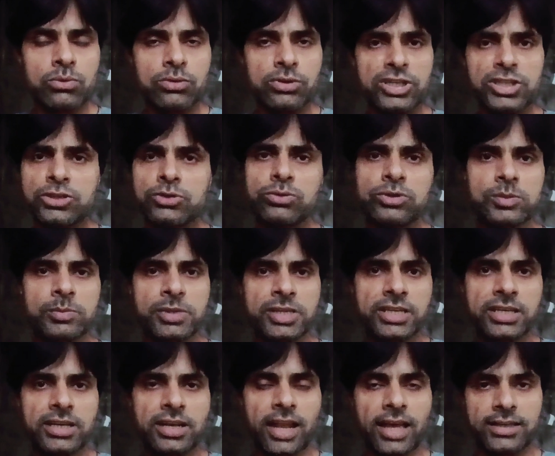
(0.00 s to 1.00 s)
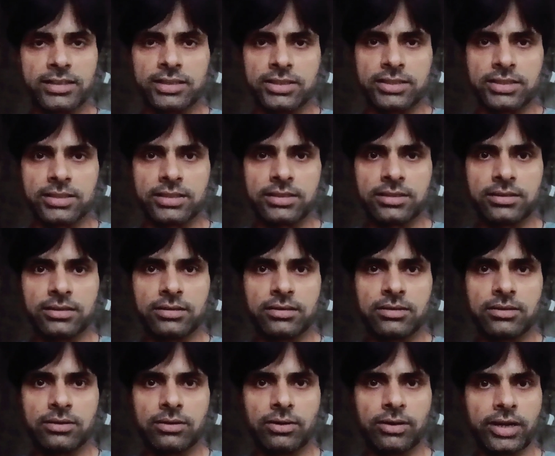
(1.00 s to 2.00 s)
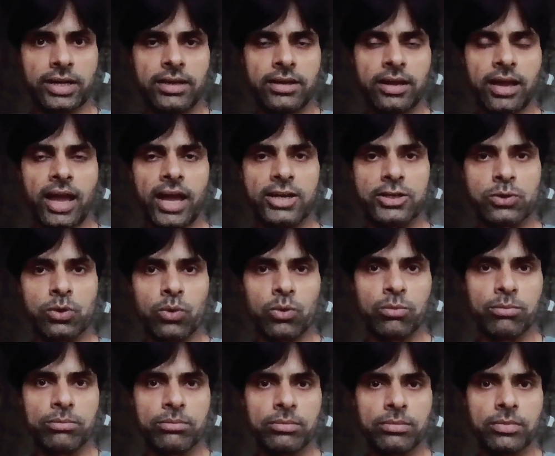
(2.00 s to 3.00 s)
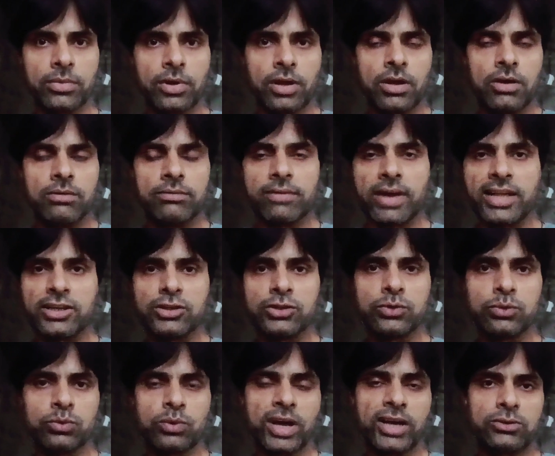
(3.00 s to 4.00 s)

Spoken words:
need to speak like this, okay? At home, when you